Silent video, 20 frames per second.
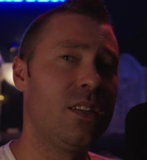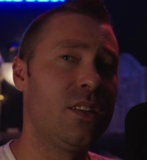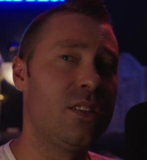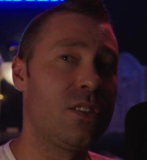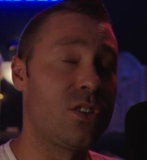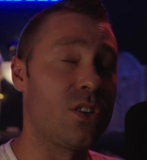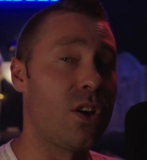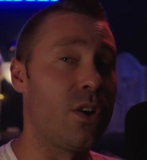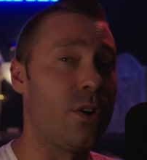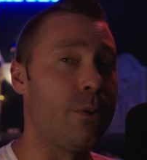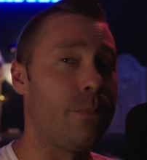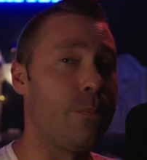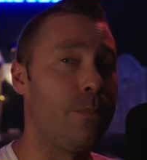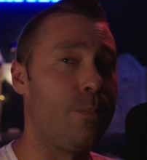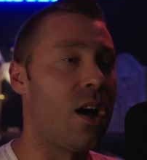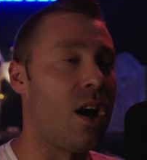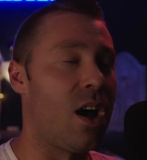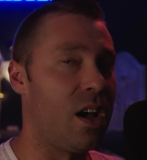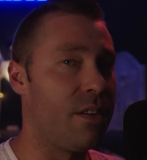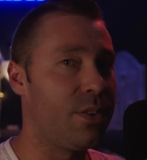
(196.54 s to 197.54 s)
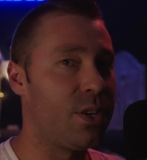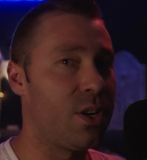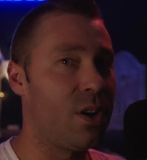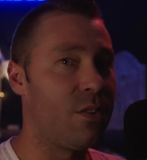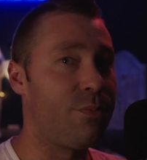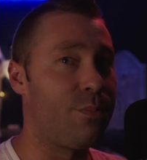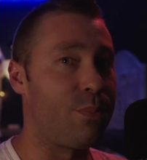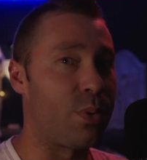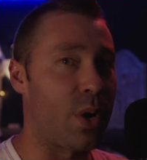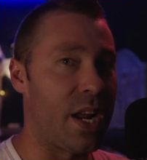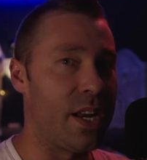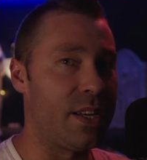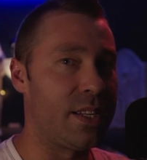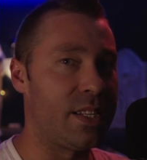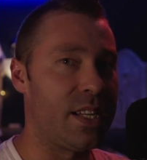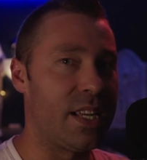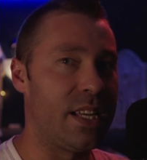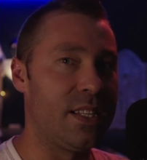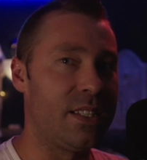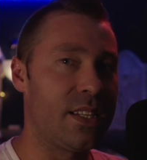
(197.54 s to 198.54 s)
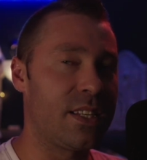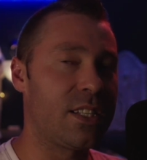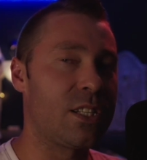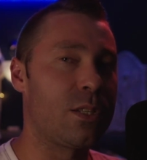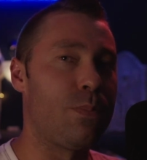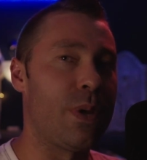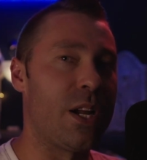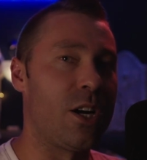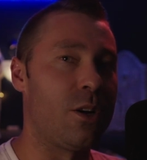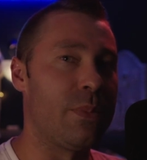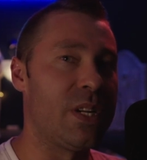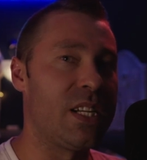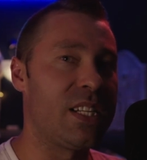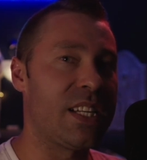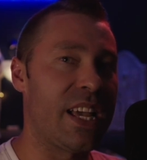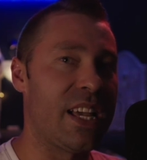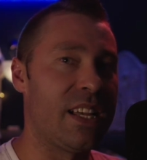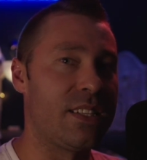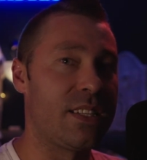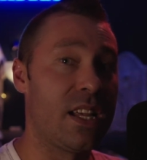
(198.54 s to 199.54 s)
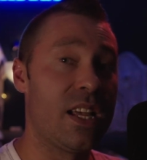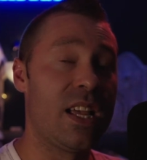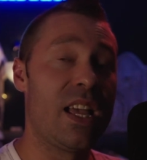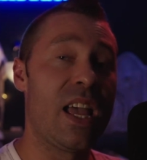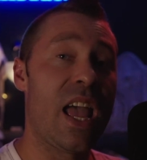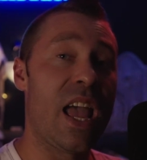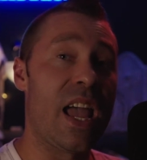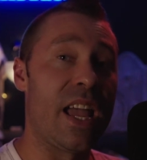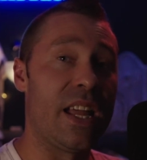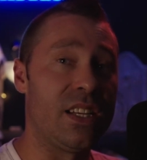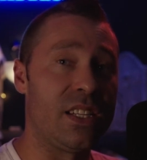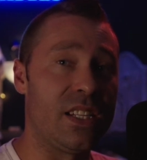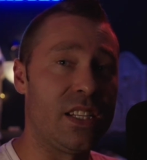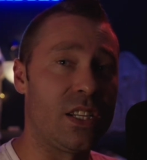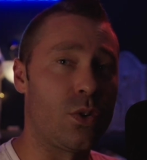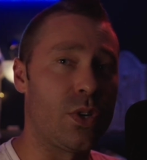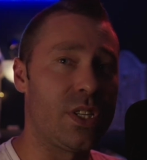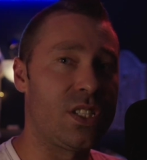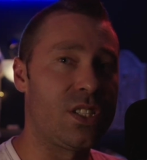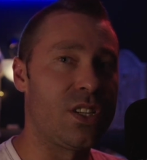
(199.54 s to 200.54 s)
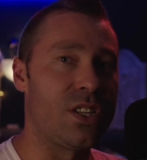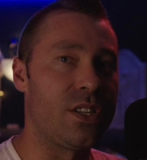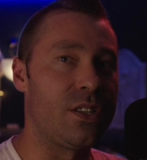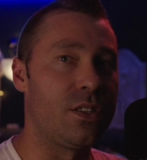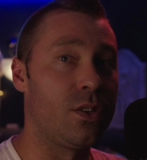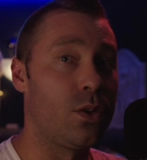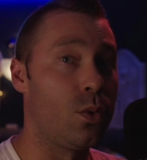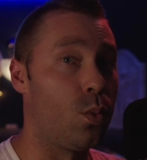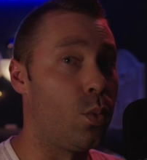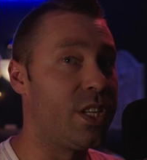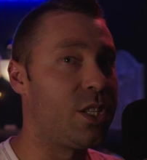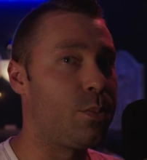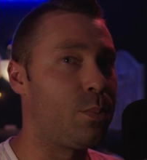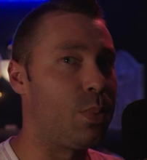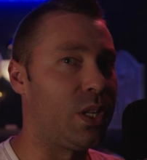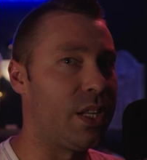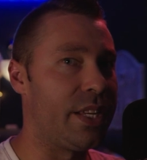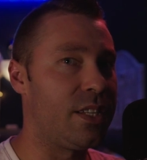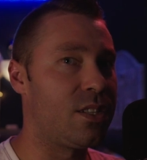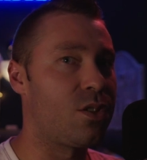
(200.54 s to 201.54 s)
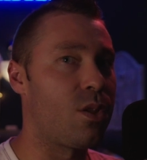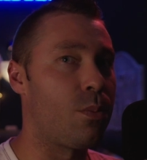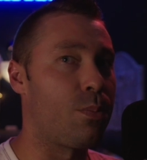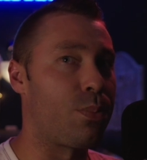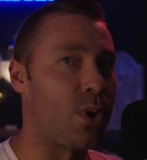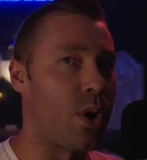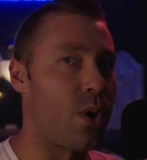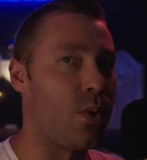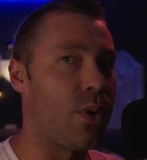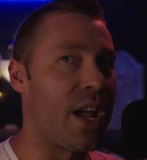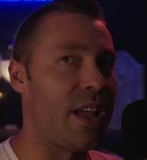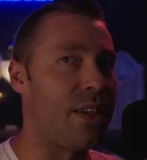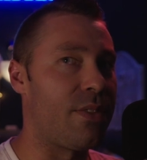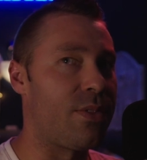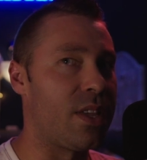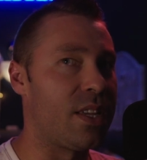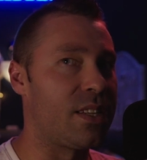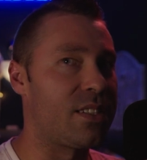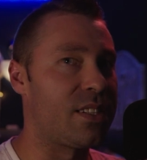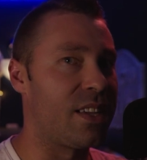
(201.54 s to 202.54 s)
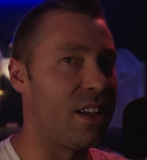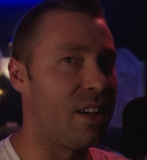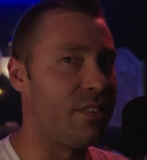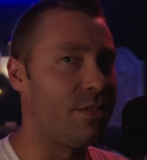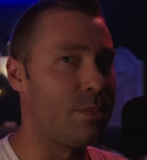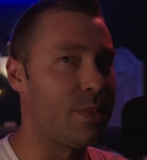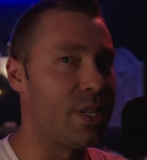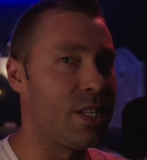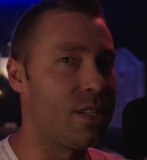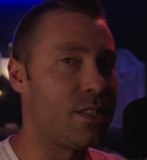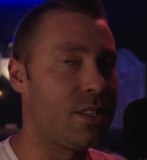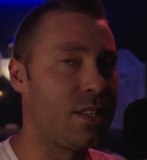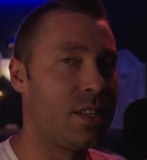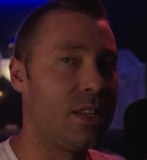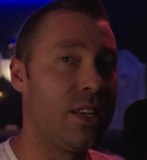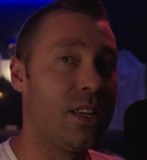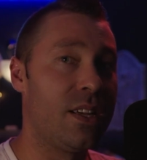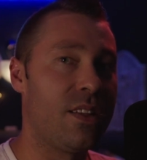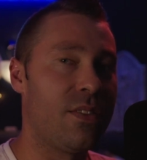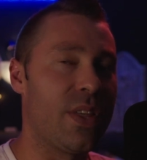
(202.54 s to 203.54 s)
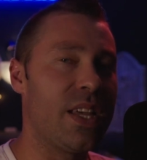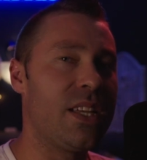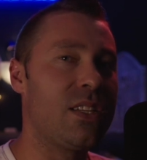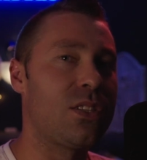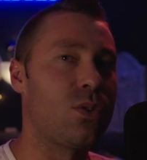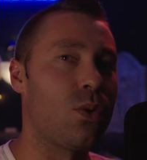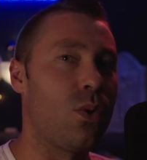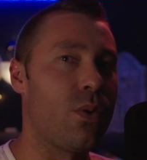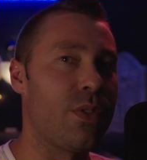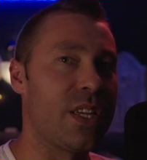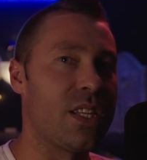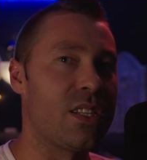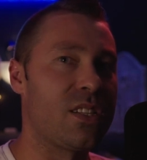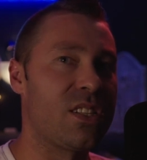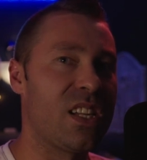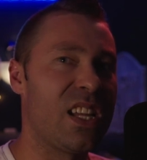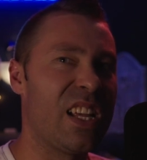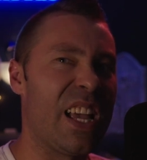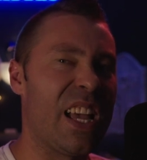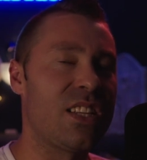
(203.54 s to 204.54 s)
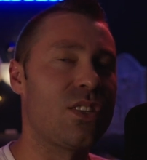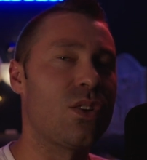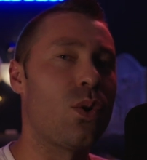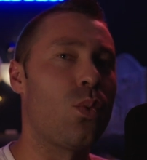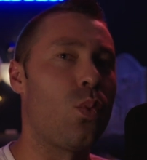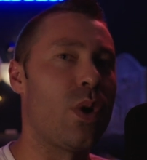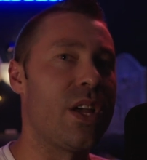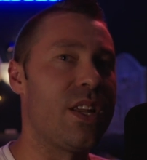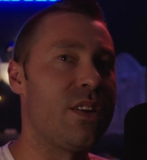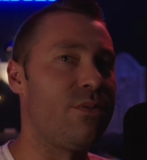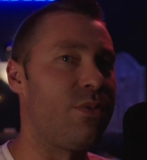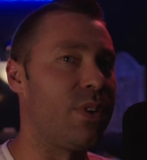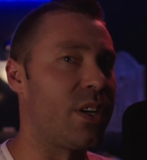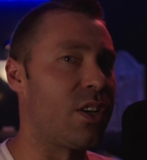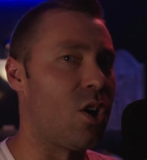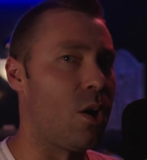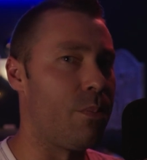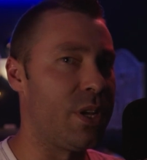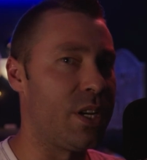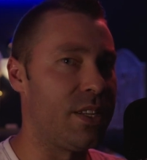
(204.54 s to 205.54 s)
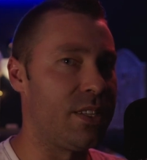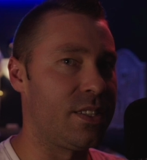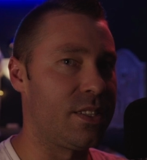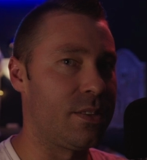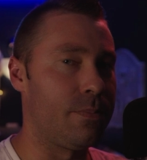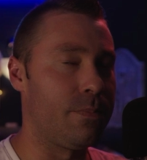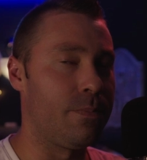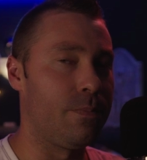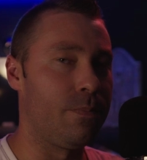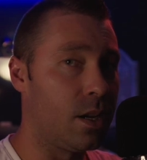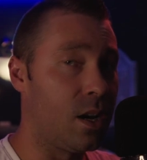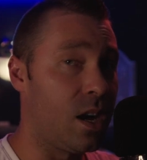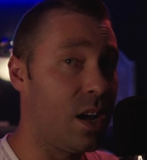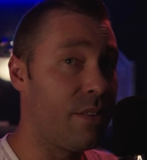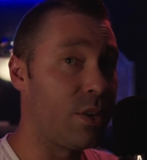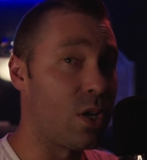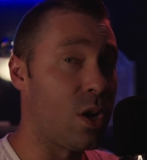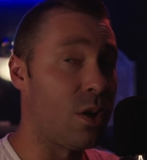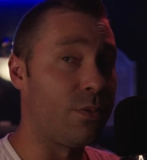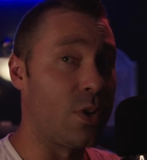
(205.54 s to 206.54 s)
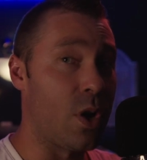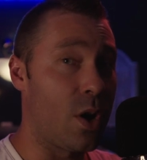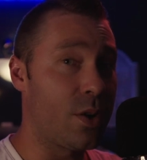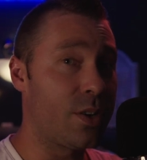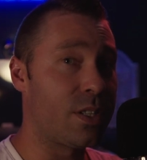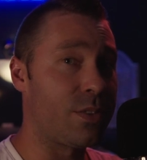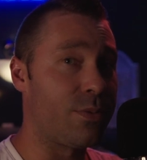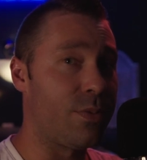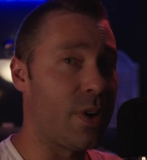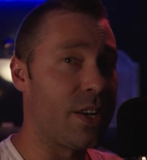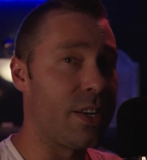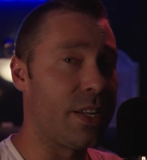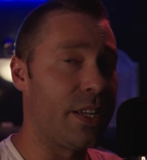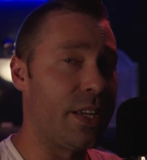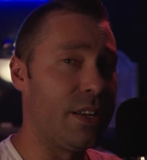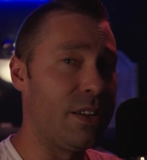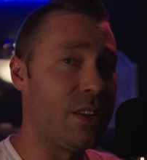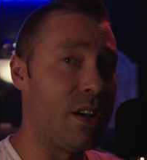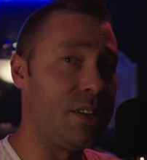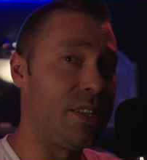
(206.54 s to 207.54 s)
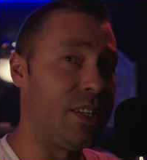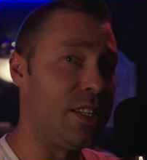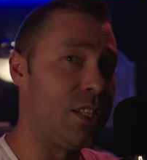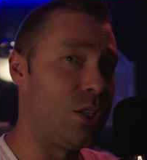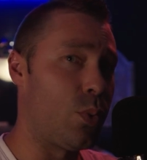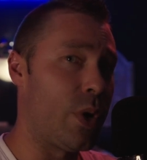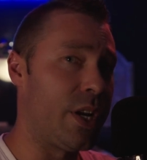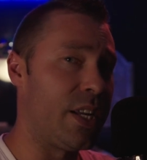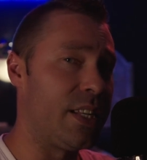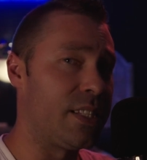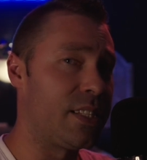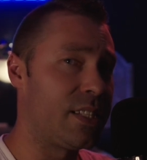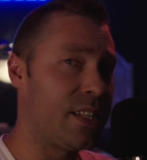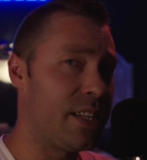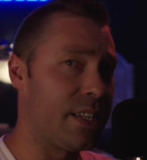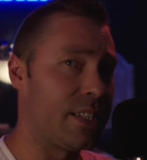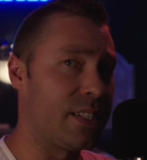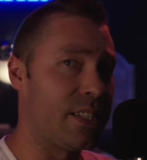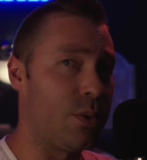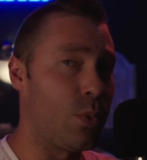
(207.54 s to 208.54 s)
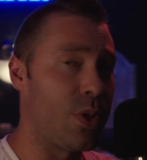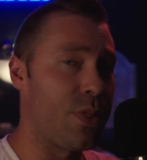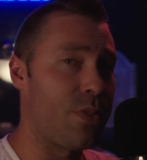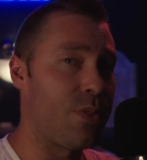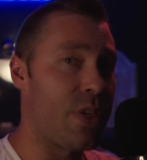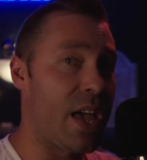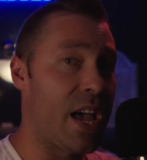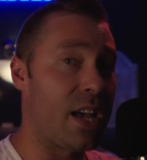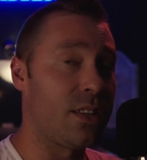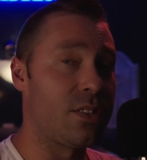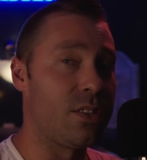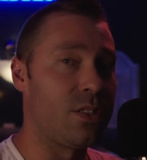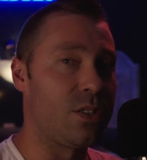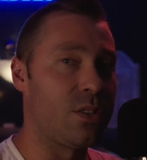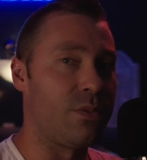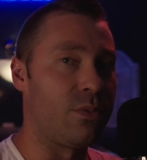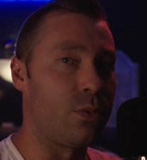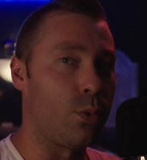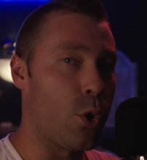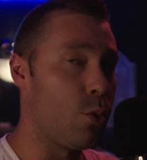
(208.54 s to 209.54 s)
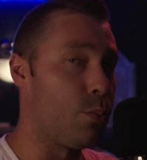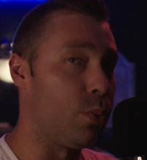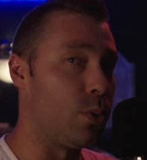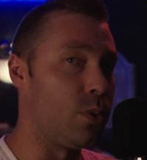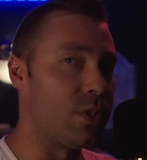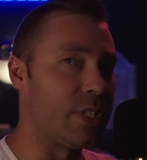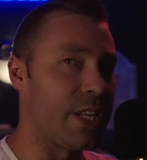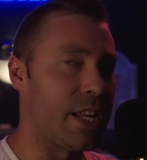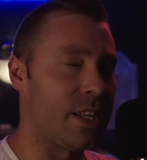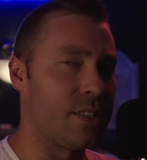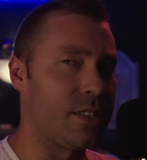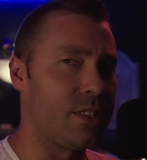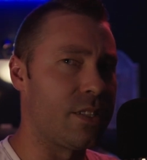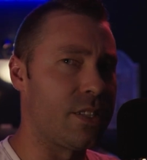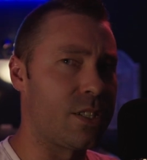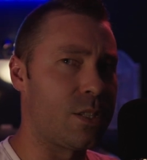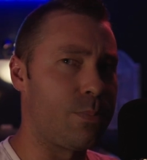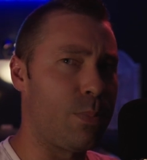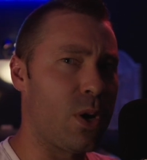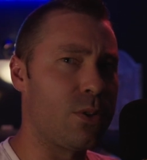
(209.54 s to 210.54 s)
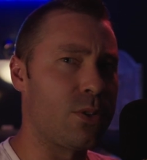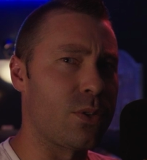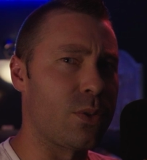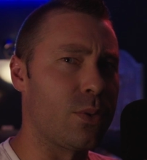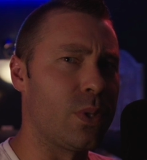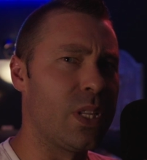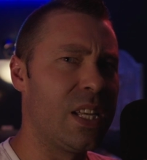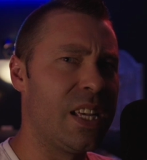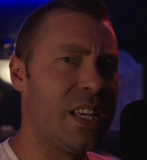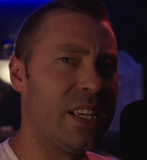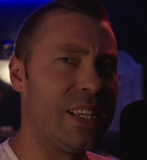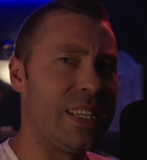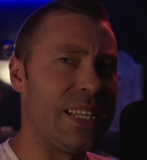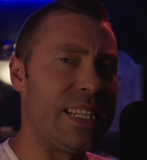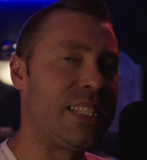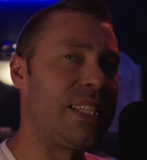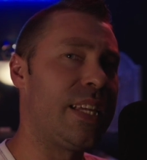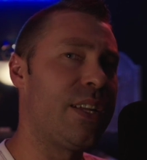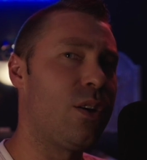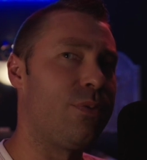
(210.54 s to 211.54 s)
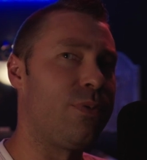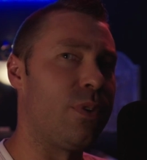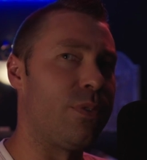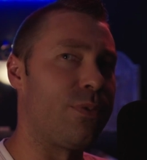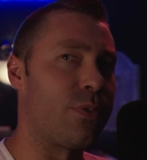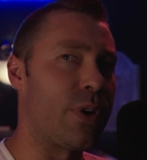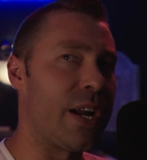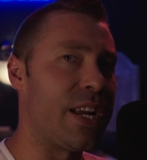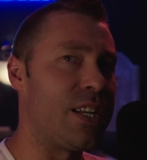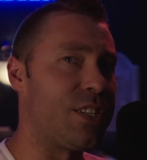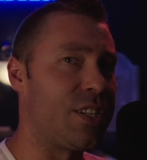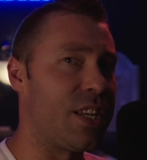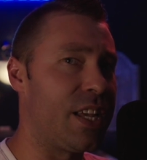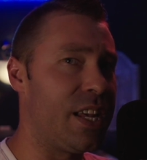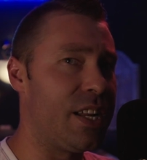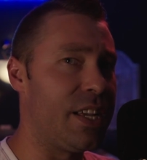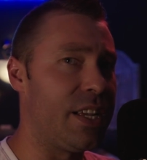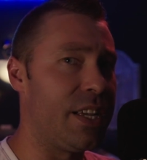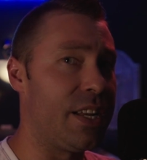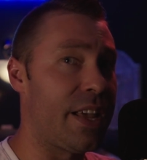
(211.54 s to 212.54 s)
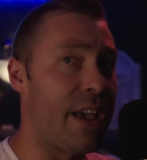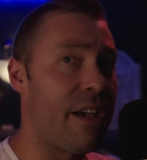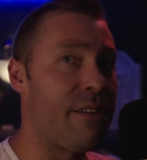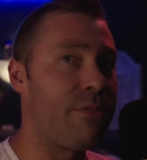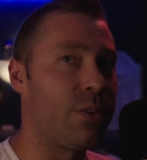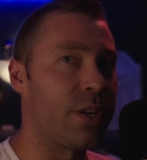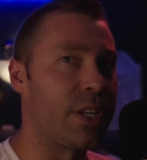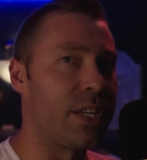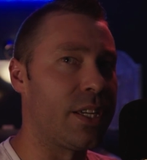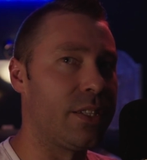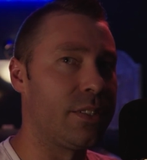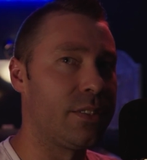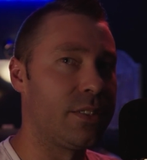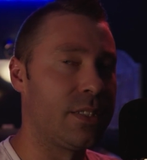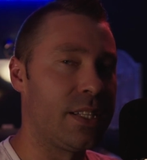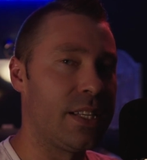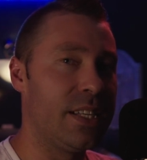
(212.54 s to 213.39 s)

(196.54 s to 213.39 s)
So, Ivanov branded his experiment as anti Christian, which pleased the pro atheist government. They saw this as a win for communism. Ivanov got his funding in 1926, and with thousands of rubles at his disposal, he set off for French Guinea in Africa.